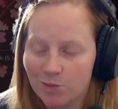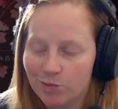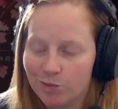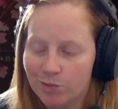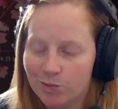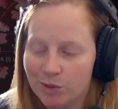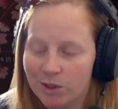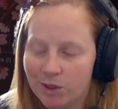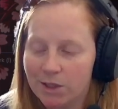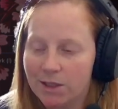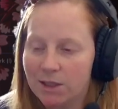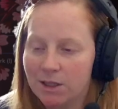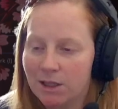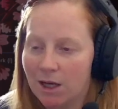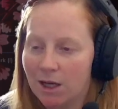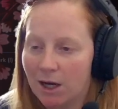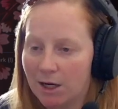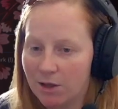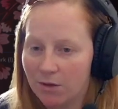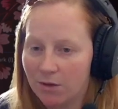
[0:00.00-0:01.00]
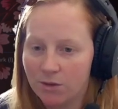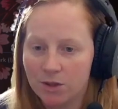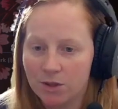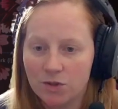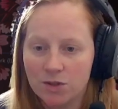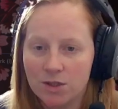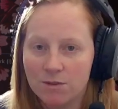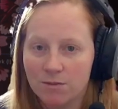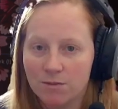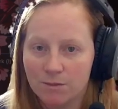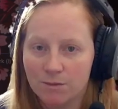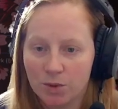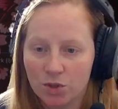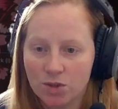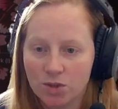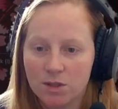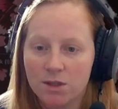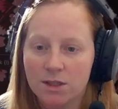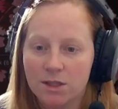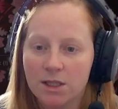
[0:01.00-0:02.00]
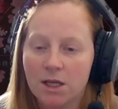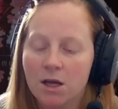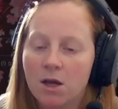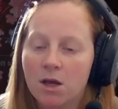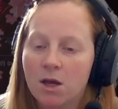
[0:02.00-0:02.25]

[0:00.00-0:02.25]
but I don't use it personally.